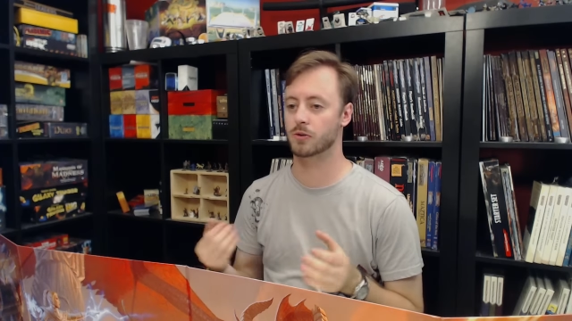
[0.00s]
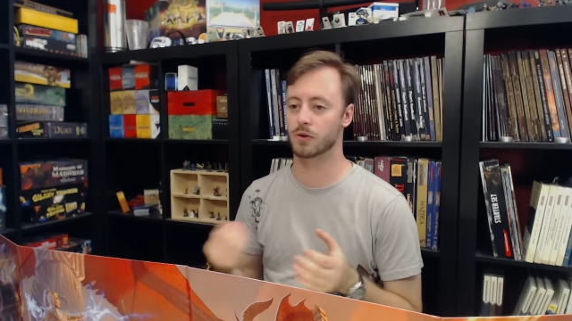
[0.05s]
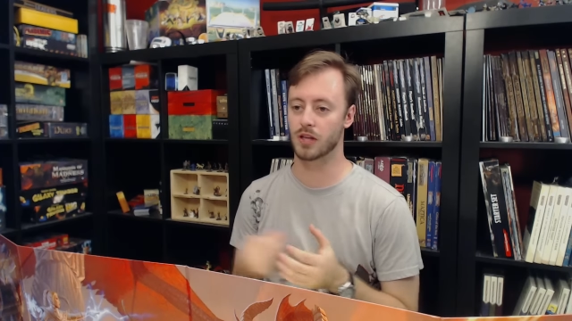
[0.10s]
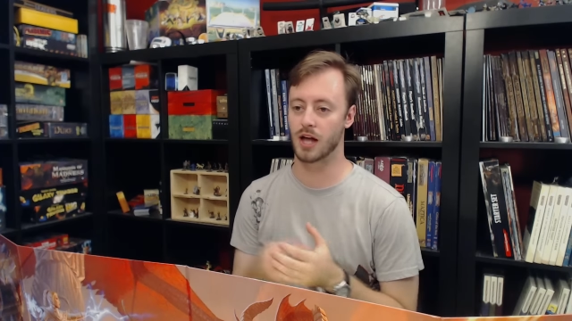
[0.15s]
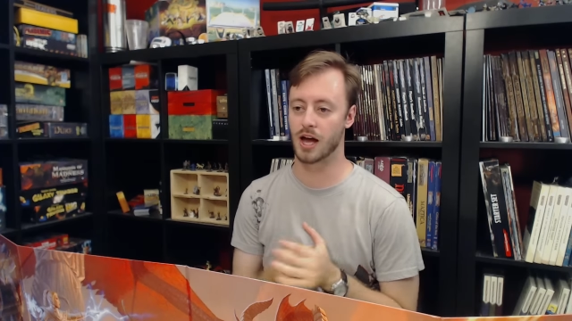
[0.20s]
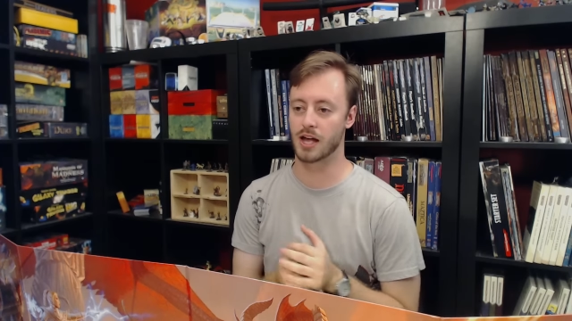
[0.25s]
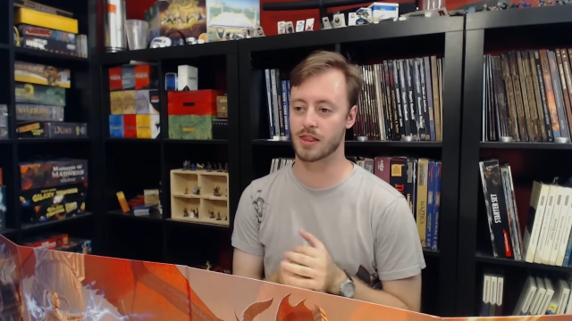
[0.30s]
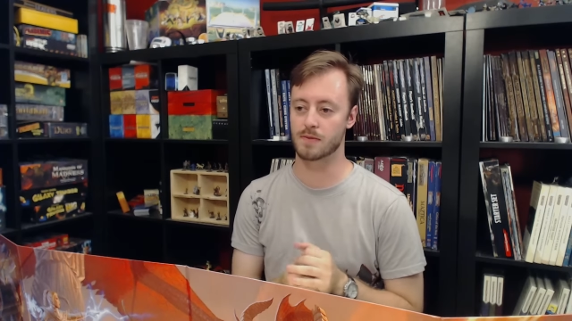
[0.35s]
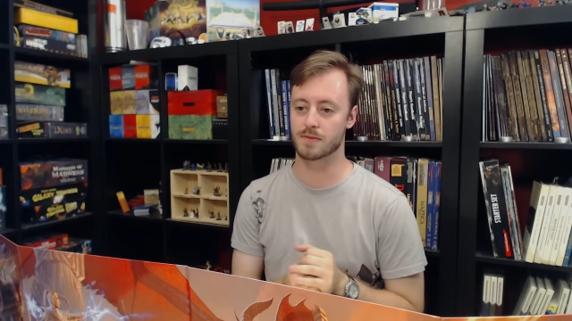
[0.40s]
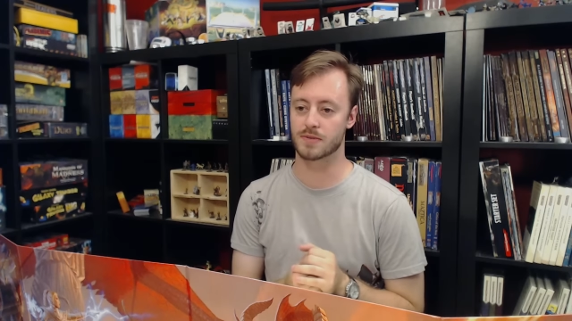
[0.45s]
to
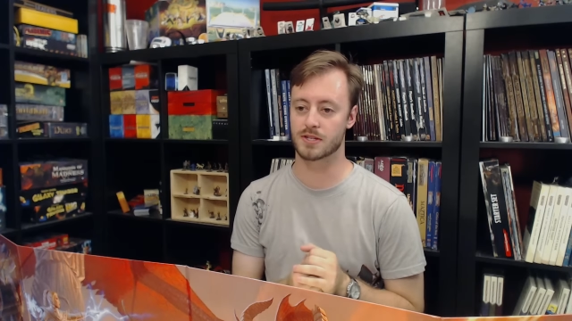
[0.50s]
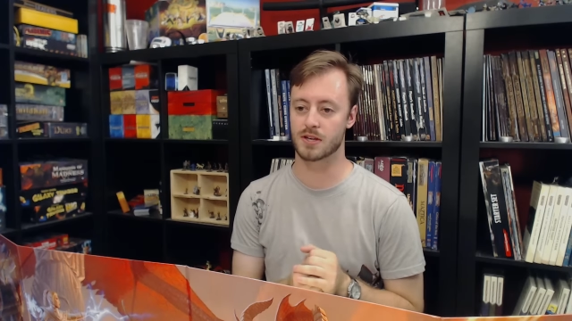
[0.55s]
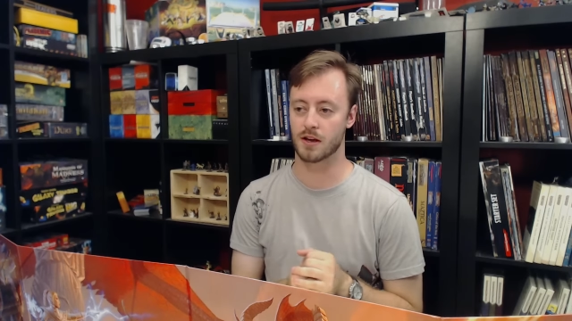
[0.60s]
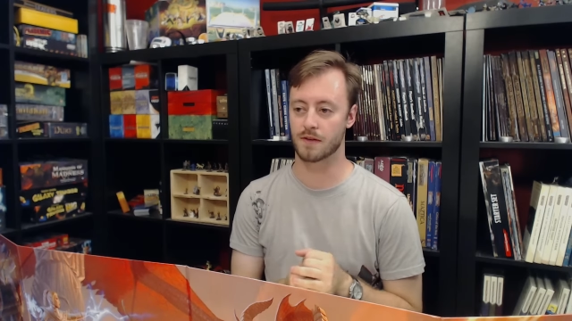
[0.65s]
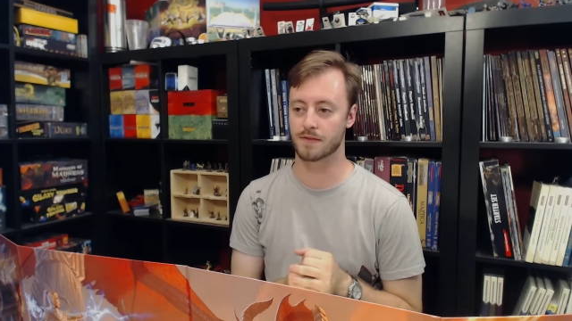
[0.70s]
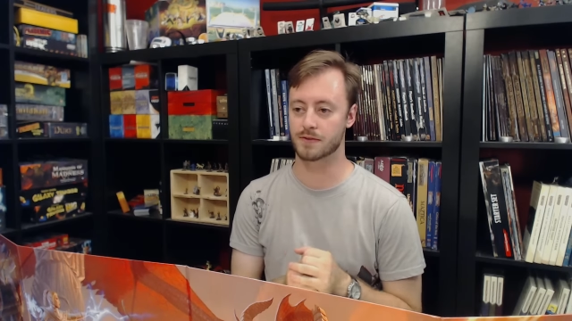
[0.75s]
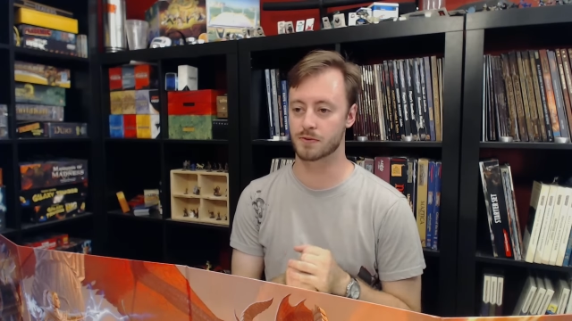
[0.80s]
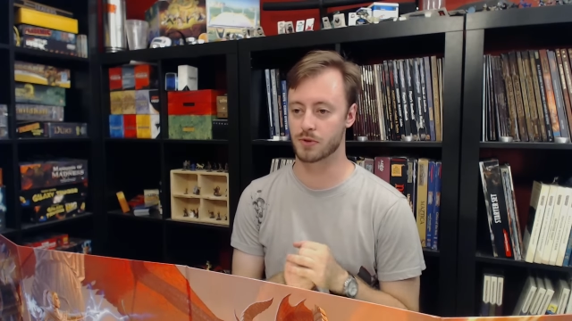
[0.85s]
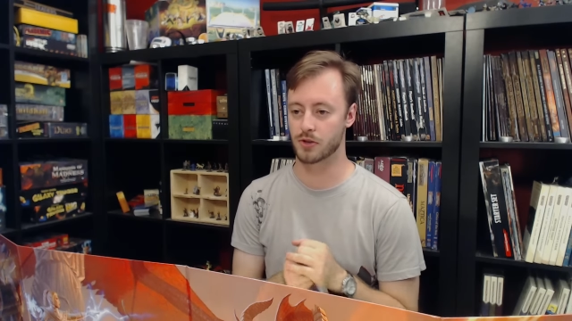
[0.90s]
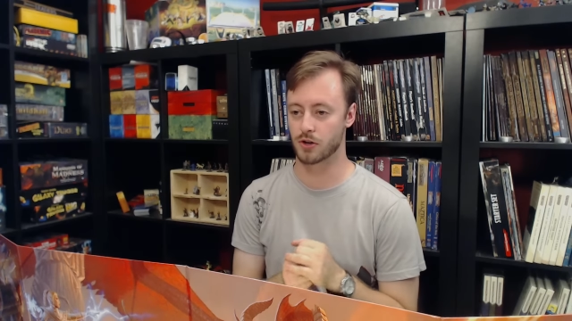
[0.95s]
align
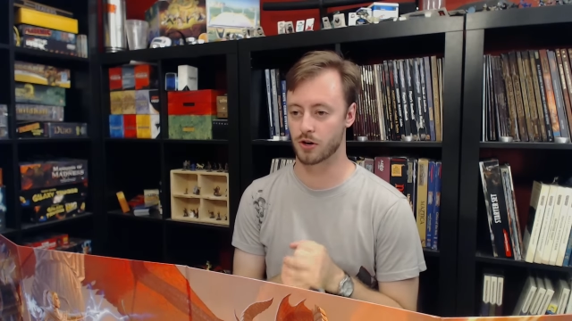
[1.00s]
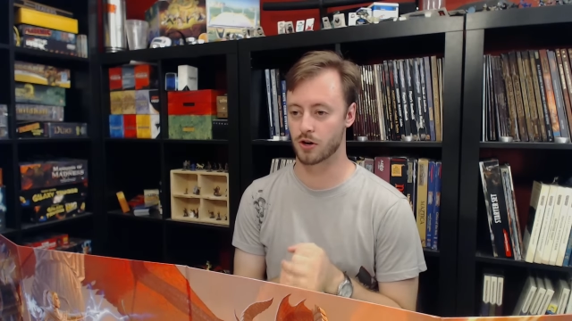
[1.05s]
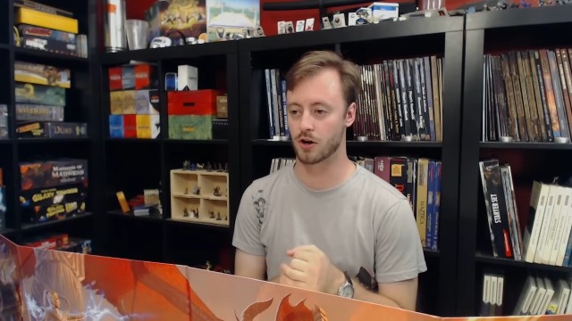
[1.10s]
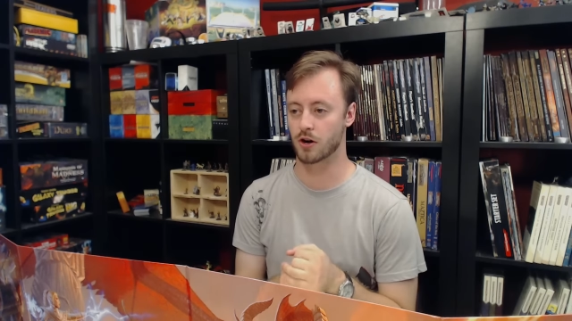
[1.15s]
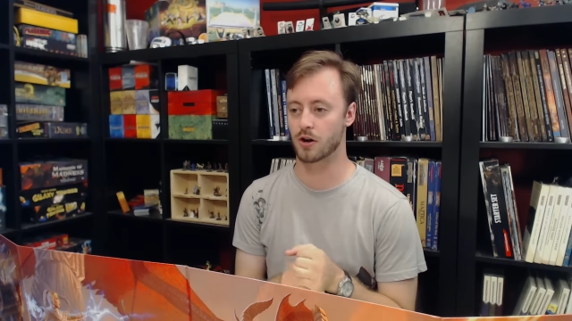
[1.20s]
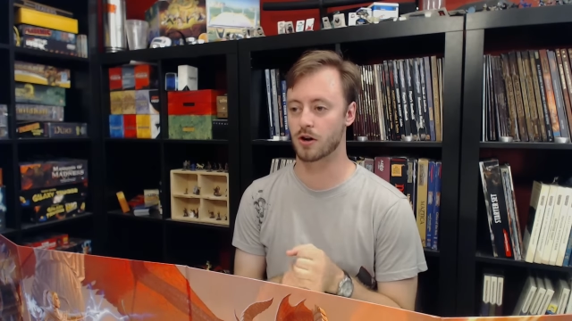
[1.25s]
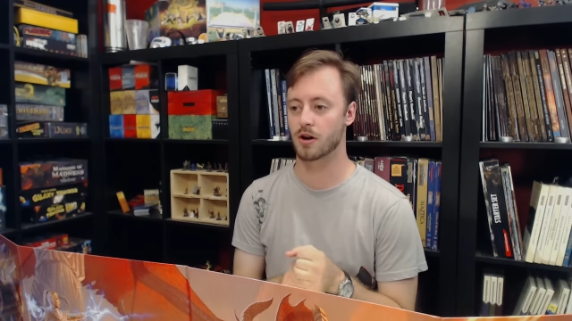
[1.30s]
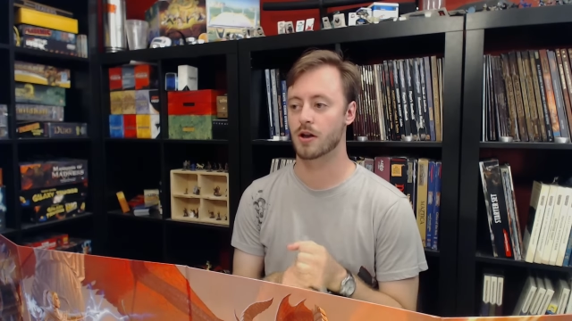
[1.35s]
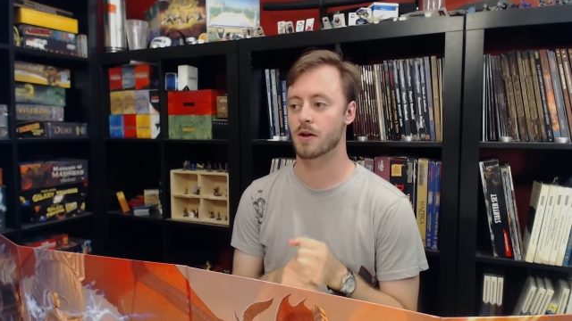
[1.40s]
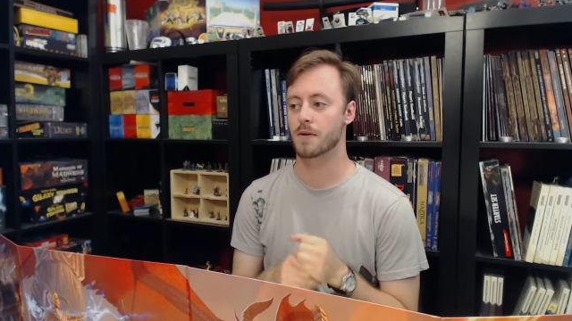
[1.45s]
themselves with
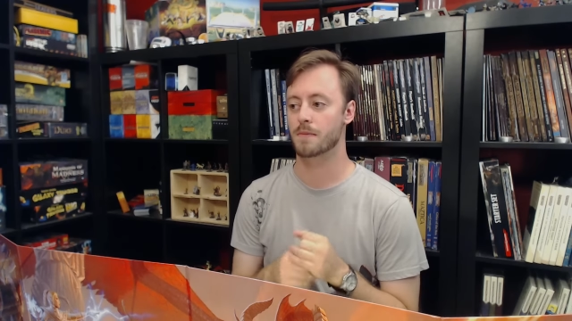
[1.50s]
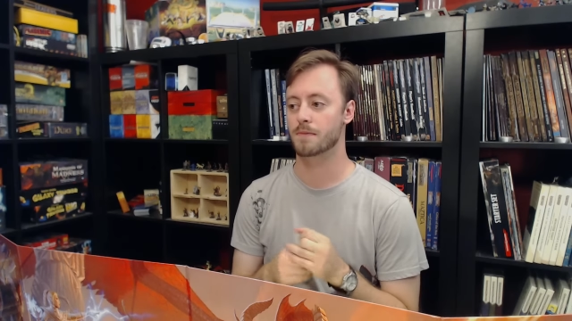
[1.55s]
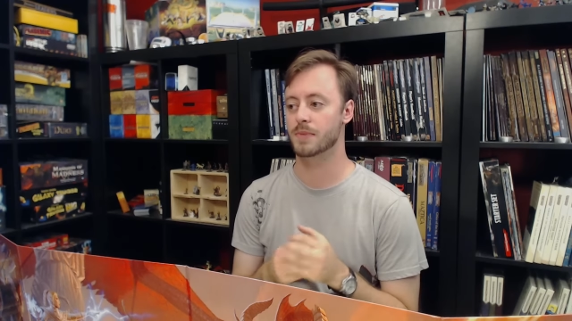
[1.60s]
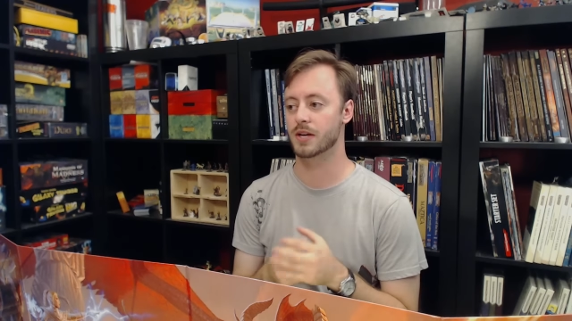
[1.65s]
her